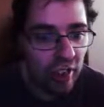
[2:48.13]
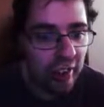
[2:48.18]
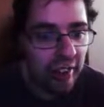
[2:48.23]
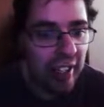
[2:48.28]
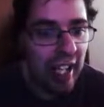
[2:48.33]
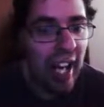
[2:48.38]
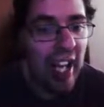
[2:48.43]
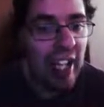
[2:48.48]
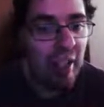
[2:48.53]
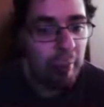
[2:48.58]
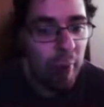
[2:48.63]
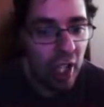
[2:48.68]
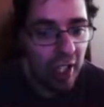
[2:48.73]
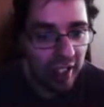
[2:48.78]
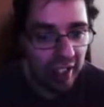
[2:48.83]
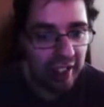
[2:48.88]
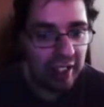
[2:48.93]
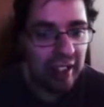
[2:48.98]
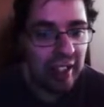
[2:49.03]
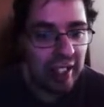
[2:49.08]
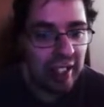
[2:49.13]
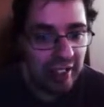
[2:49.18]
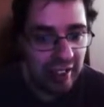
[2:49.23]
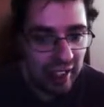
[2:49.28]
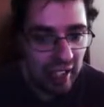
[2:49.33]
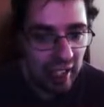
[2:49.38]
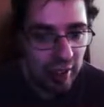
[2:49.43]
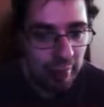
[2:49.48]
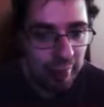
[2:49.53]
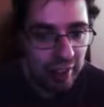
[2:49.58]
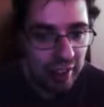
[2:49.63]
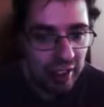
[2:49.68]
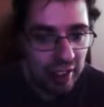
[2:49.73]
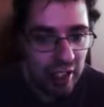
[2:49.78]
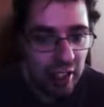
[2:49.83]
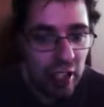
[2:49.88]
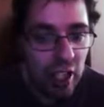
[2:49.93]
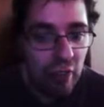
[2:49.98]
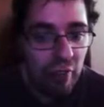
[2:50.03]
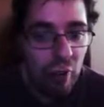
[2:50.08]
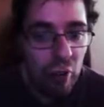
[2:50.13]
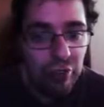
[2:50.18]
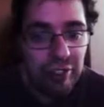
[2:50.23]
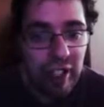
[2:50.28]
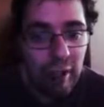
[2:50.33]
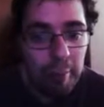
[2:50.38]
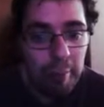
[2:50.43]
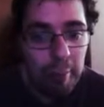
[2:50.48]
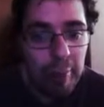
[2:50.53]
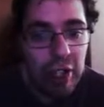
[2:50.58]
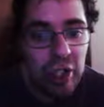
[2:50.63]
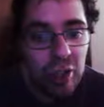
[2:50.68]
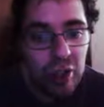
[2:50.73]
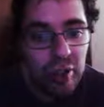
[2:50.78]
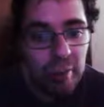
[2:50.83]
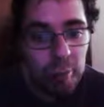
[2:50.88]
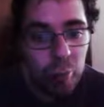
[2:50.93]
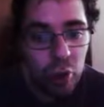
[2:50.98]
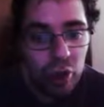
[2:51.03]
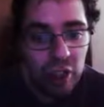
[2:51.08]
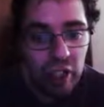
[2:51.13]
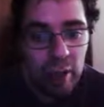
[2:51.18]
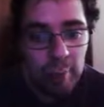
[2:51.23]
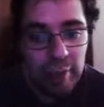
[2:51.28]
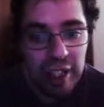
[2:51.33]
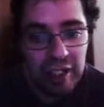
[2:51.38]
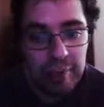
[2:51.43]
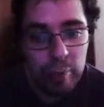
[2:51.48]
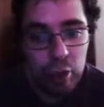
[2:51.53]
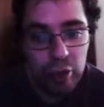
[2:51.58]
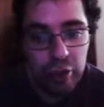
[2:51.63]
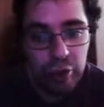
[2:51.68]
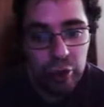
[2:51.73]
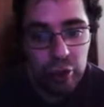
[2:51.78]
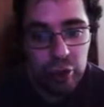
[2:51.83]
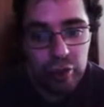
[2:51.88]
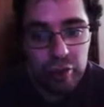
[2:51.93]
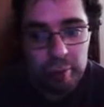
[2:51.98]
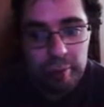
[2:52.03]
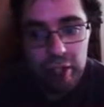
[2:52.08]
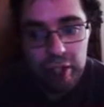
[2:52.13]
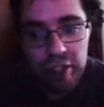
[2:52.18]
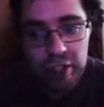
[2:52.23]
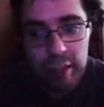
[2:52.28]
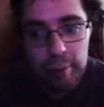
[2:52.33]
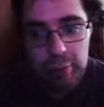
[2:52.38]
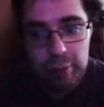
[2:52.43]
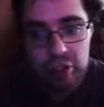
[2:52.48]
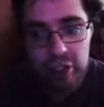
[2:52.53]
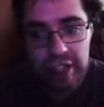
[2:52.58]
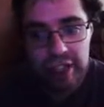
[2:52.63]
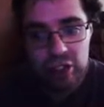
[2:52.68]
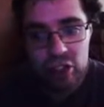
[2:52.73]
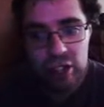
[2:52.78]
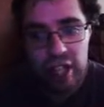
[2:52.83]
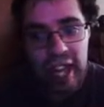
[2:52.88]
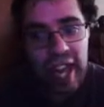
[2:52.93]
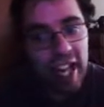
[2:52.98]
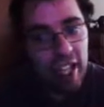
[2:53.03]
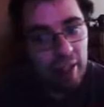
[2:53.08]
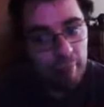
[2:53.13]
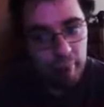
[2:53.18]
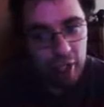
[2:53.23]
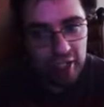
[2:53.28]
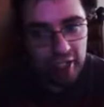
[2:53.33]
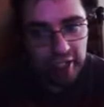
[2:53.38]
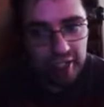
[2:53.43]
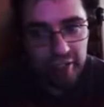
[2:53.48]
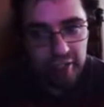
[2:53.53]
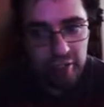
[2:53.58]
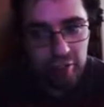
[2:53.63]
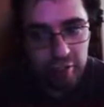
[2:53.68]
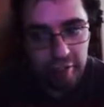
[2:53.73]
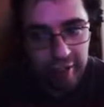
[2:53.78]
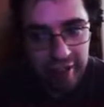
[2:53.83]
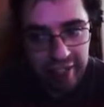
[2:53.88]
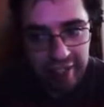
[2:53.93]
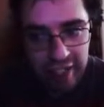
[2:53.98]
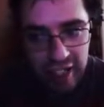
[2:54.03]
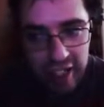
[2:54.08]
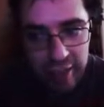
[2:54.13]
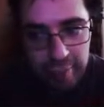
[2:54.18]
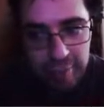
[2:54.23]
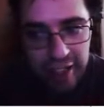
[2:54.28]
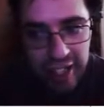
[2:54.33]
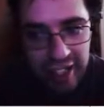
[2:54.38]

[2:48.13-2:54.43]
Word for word: catabolic enzymes. Those that build more complex molecules from their substrates are anabolic enzymes,